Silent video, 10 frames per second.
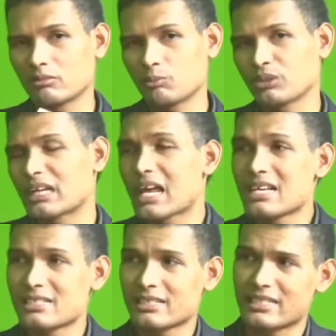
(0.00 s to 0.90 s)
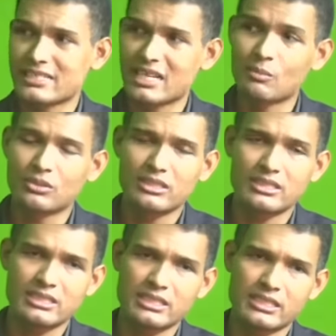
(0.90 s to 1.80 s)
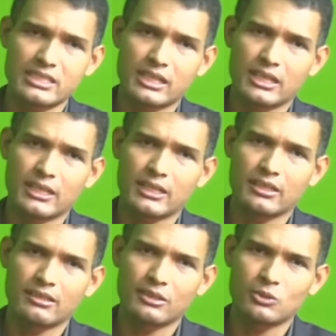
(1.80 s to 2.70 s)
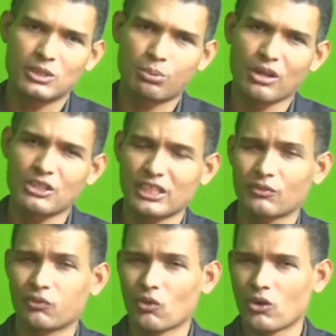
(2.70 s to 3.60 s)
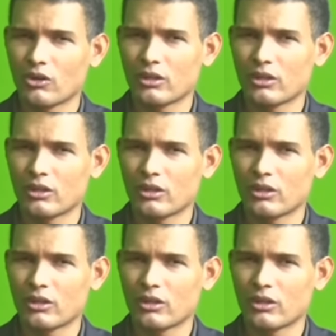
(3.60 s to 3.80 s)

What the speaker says: pretty classic example is there was a project for